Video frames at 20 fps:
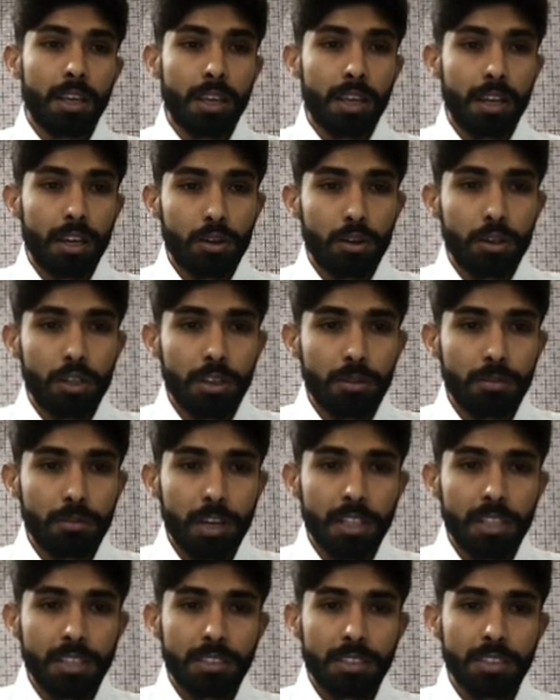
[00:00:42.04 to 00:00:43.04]
Recordic
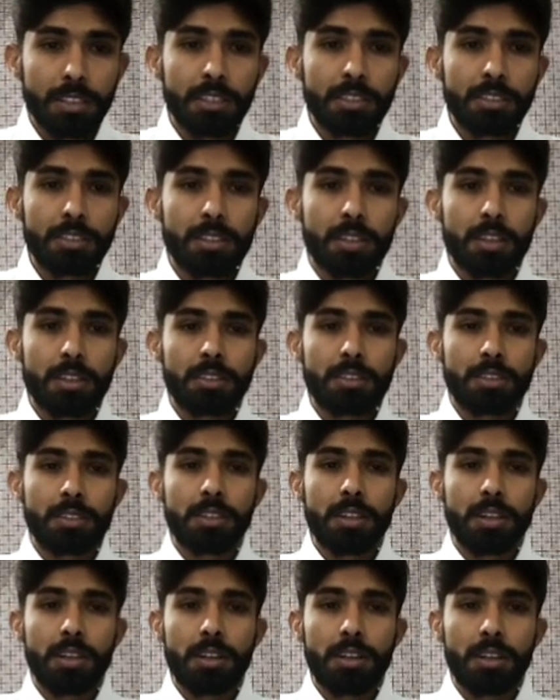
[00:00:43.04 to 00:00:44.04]
Mines is
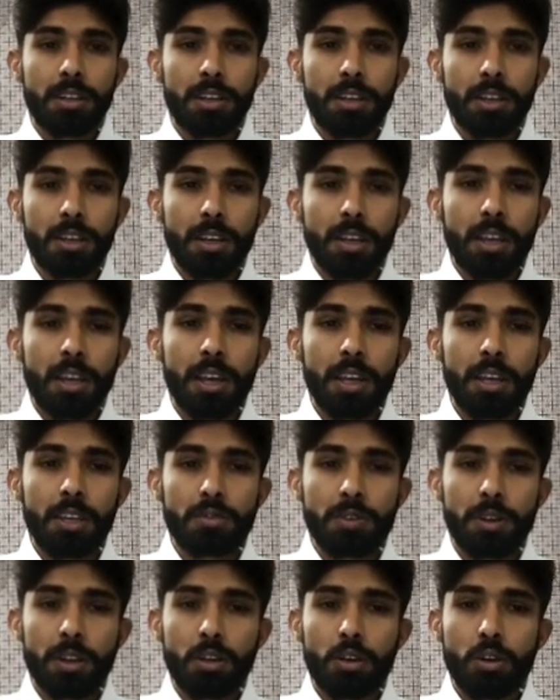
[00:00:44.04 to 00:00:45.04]
considered
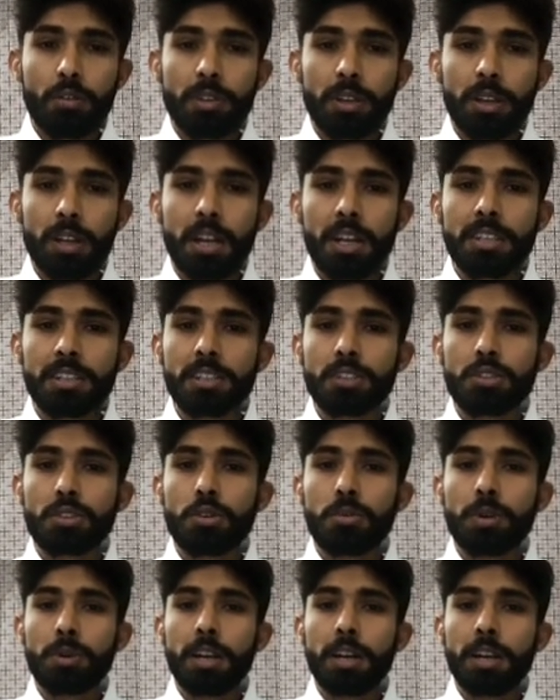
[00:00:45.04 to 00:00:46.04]
as one of the largest
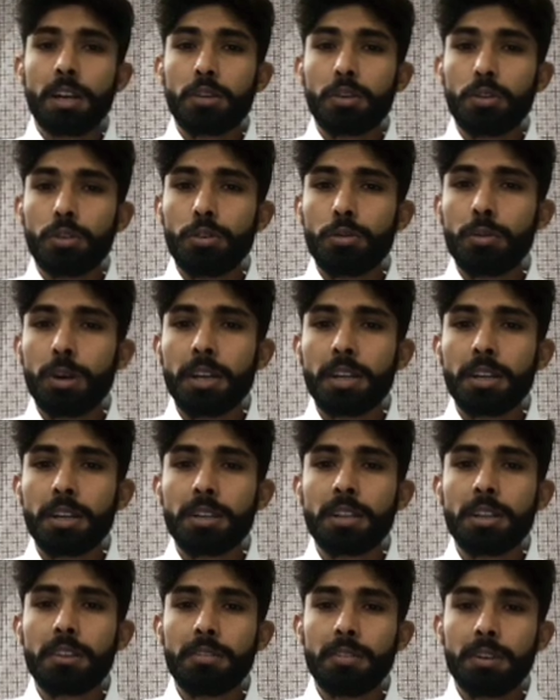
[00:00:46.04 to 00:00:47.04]
copper and gold mine
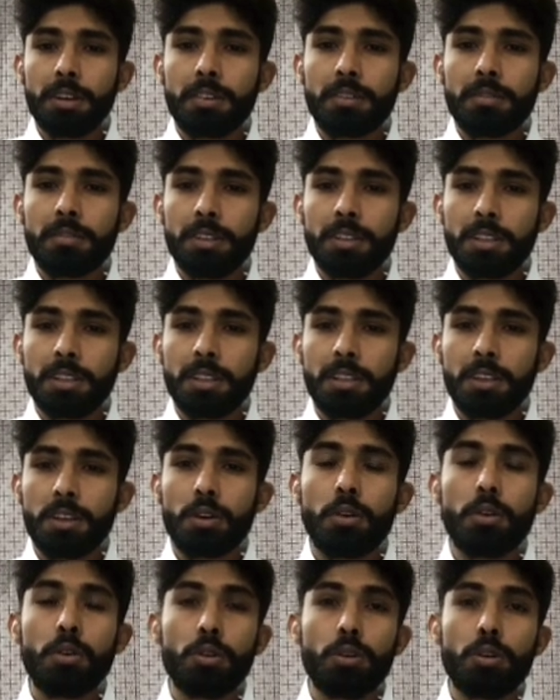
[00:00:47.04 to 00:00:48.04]
in the world with
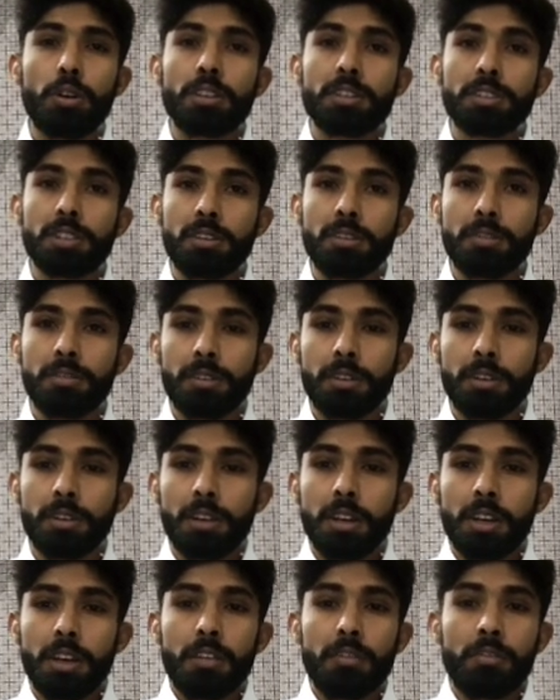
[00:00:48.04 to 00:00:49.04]
ore reserve
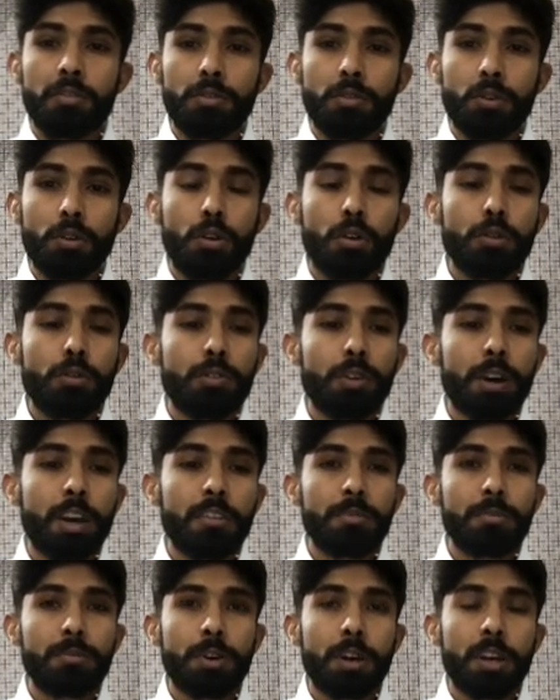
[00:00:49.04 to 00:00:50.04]
of
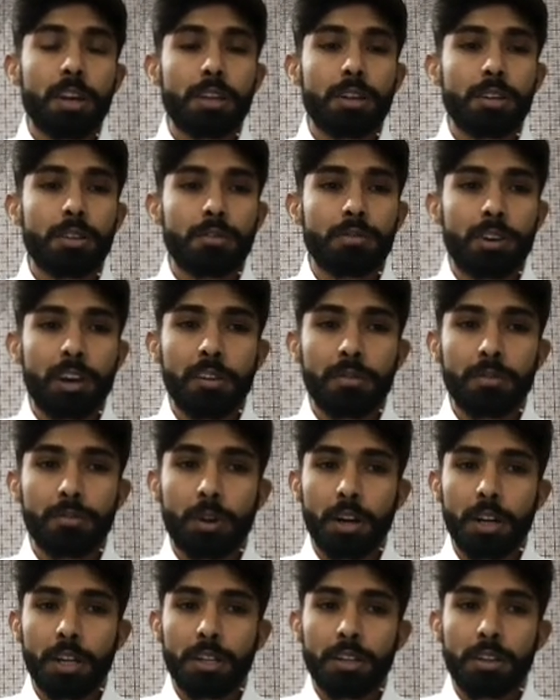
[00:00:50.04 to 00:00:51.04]

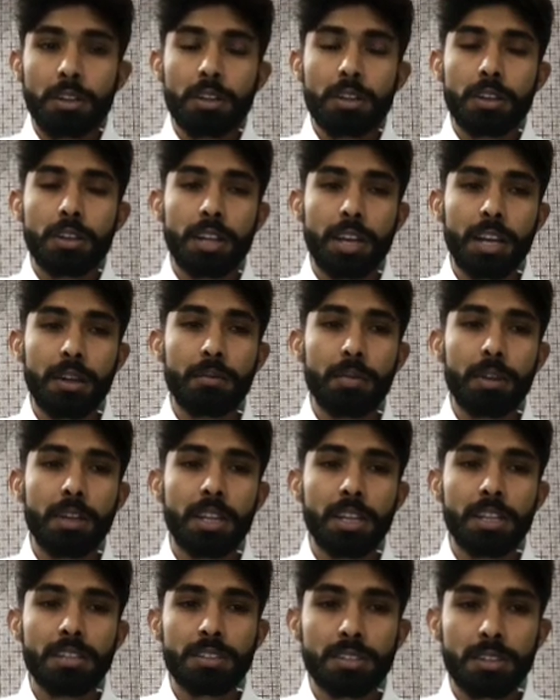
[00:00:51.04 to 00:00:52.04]
5.9
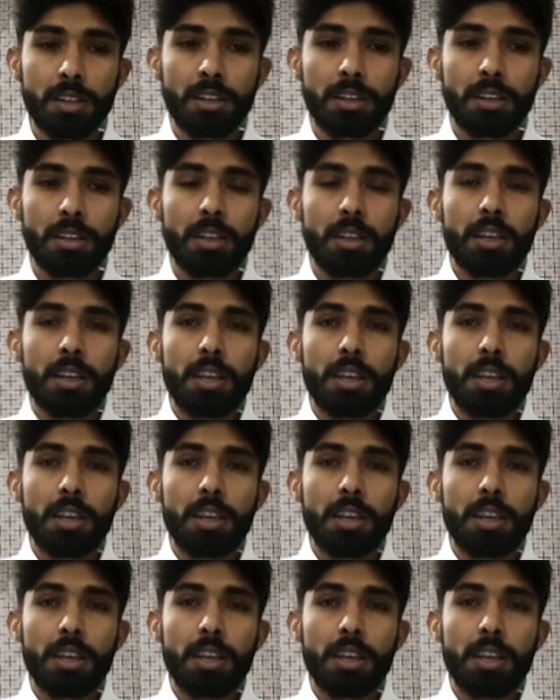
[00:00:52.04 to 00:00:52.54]
billion ton.